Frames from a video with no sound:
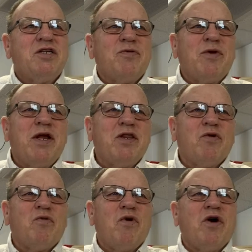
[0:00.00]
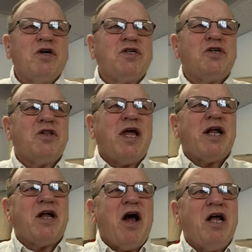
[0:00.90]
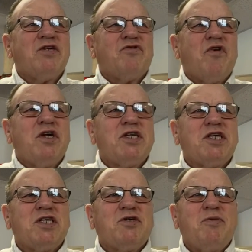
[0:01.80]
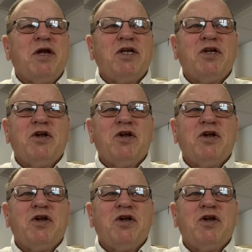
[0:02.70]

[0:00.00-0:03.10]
to be in the word so that God's voice can speak